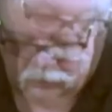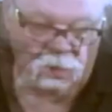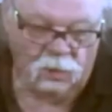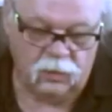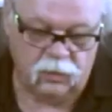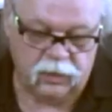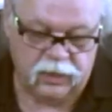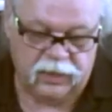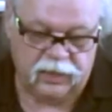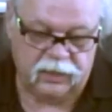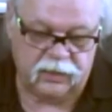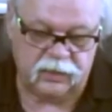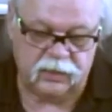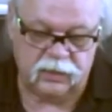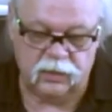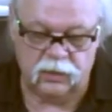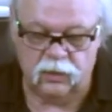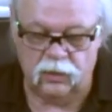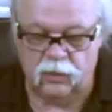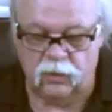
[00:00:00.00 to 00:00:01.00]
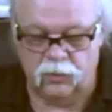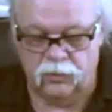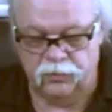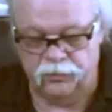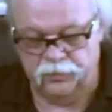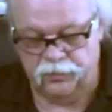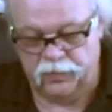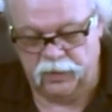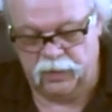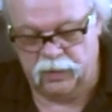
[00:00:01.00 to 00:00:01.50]
Okay, so
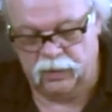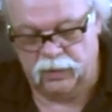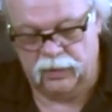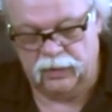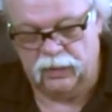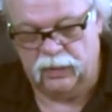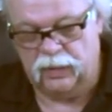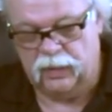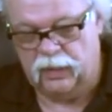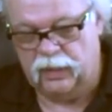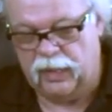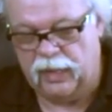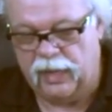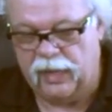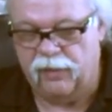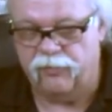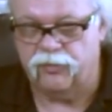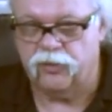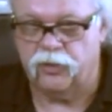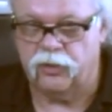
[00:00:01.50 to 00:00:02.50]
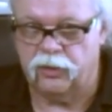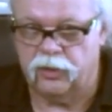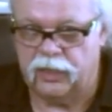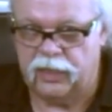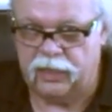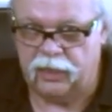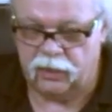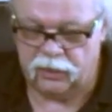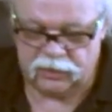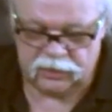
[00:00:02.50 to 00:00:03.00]
after
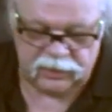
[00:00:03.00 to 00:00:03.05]
getting a